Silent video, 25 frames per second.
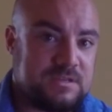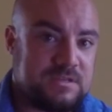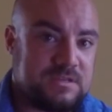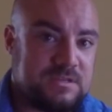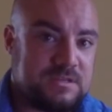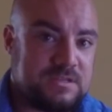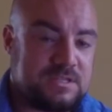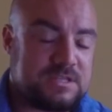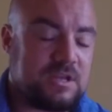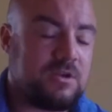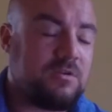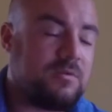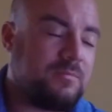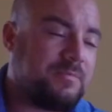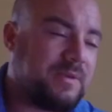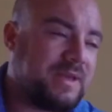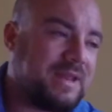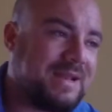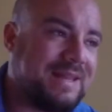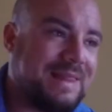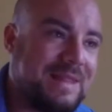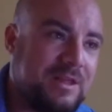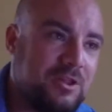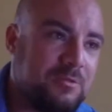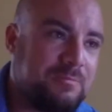So
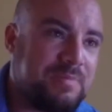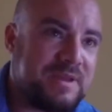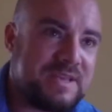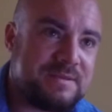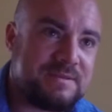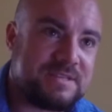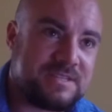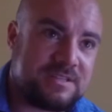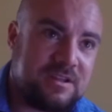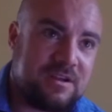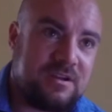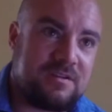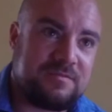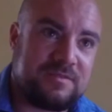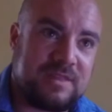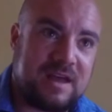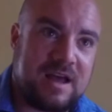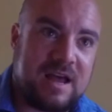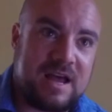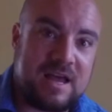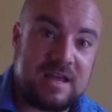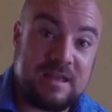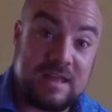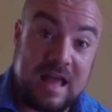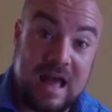being a little pissed off that
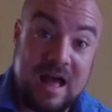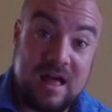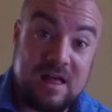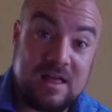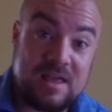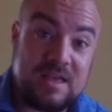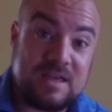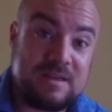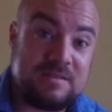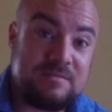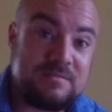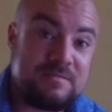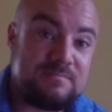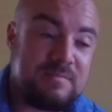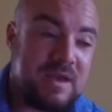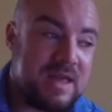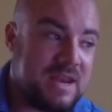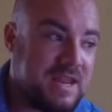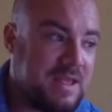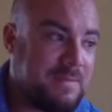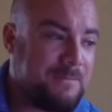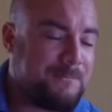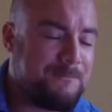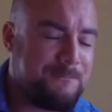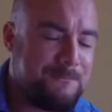I and
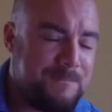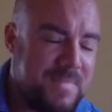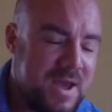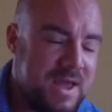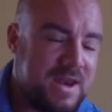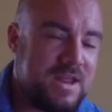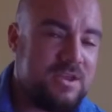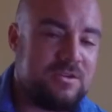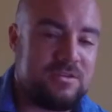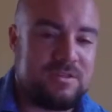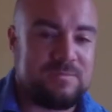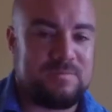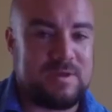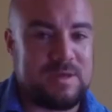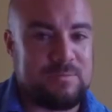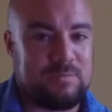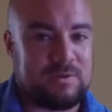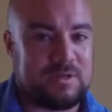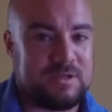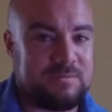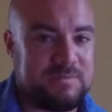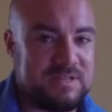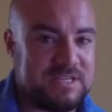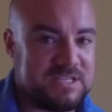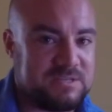many other people
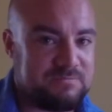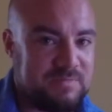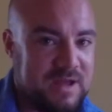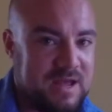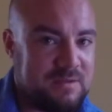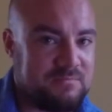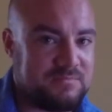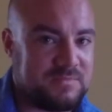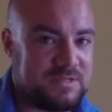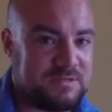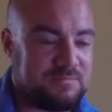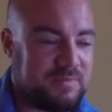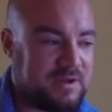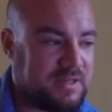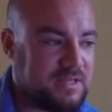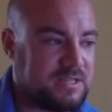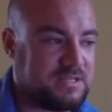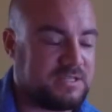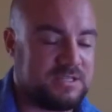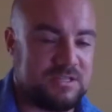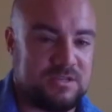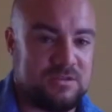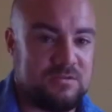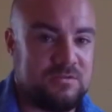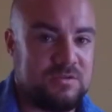had been spammed by
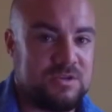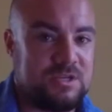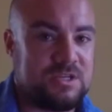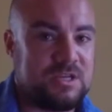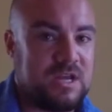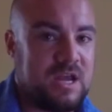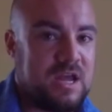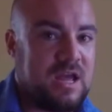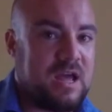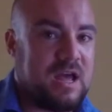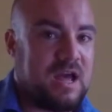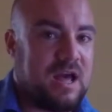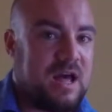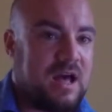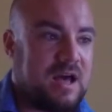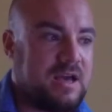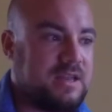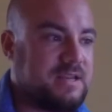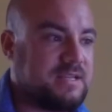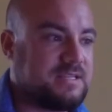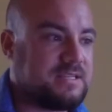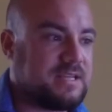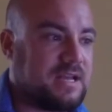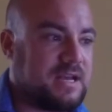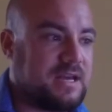this douche, I
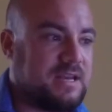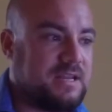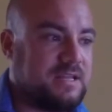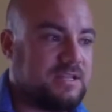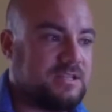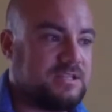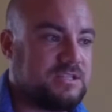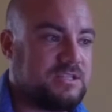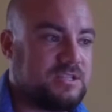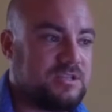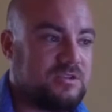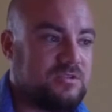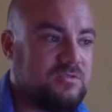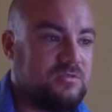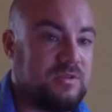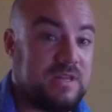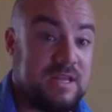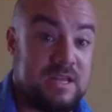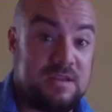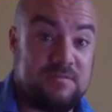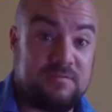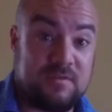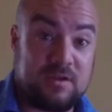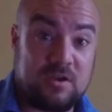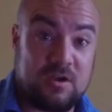decided to
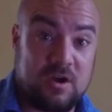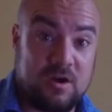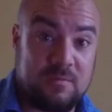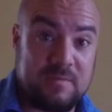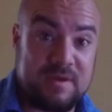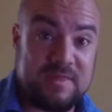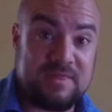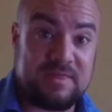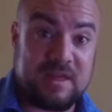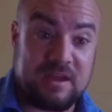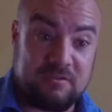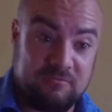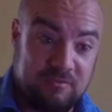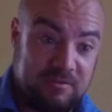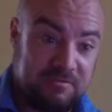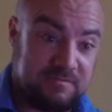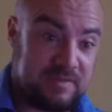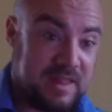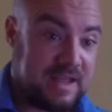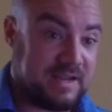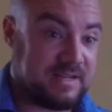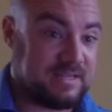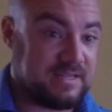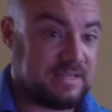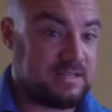leave a comment that
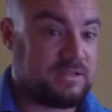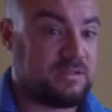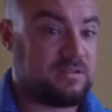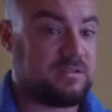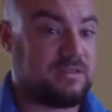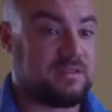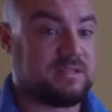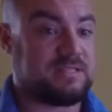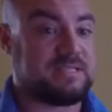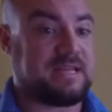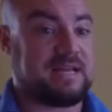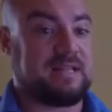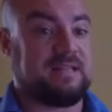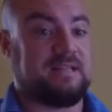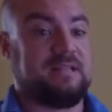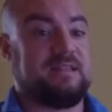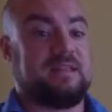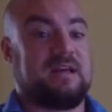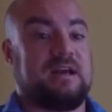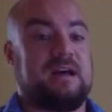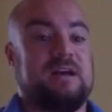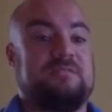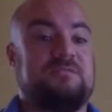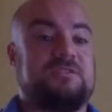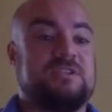reflected the talent
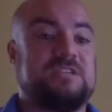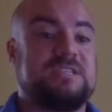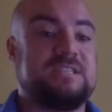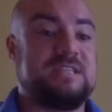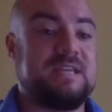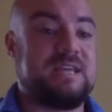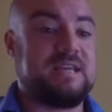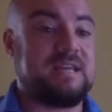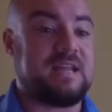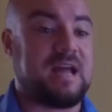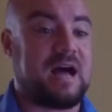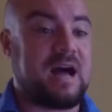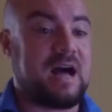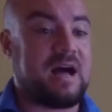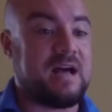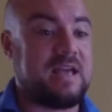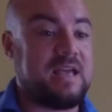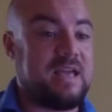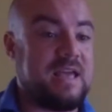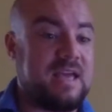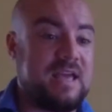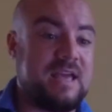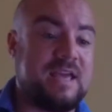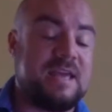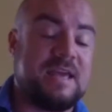that I've just seen,
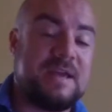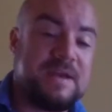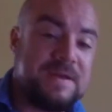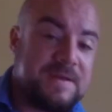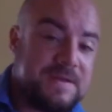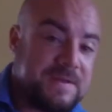i.e.